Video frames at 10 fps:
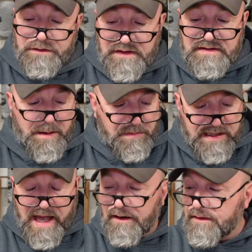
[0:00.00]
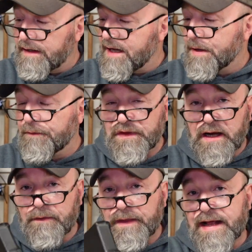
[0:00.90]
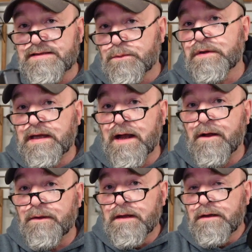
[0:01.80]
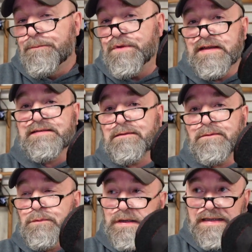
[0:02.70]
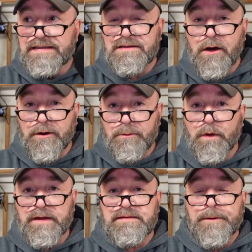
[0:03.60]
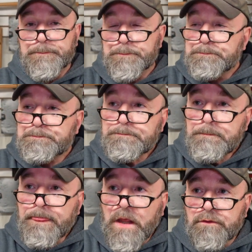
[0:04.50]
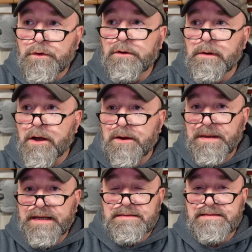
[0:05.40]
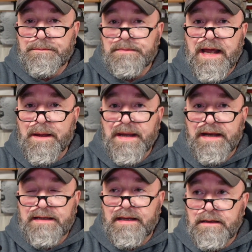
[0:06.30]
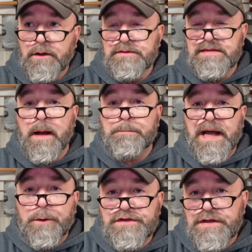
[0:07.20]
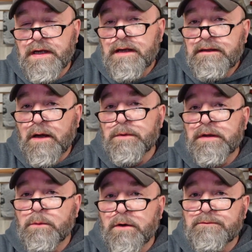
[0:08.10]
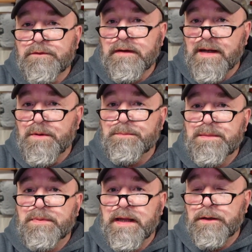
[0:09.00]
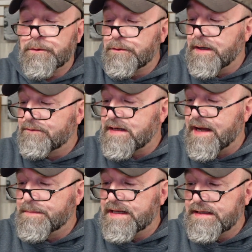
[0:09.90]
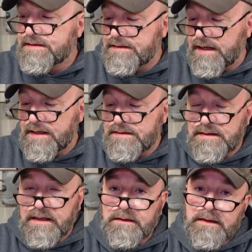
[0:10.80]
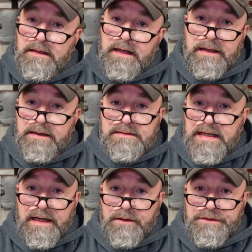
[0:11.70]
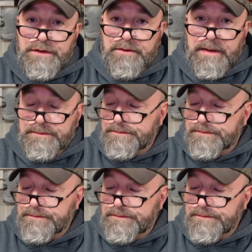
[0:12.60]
just something to kind of think about there. And that's really how this really started, was turning around and making some diabetic, you know, a pouch that really worked for a couple people I know who have diabetes, and because that ain't no joke, man.